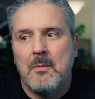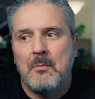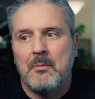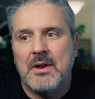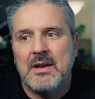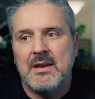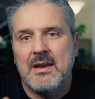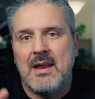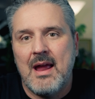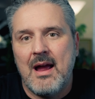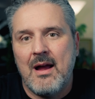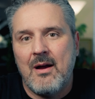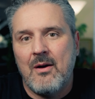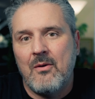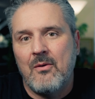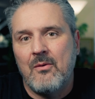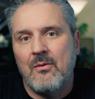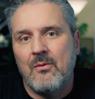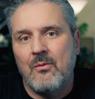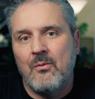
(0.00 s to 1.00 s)
But
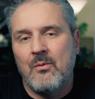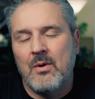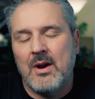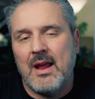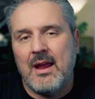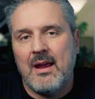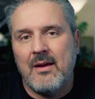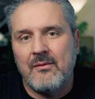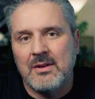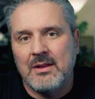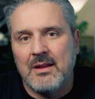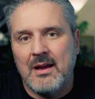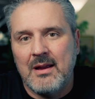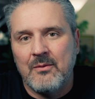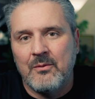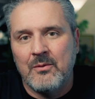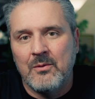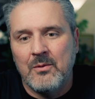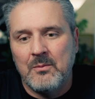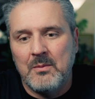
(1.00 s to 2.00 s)
now what I have in
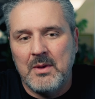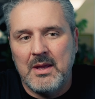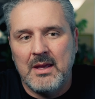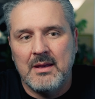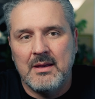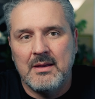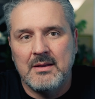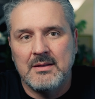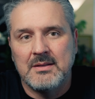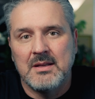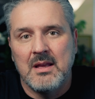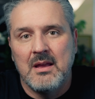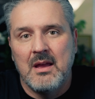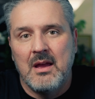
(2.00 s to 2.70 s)
Lightroom is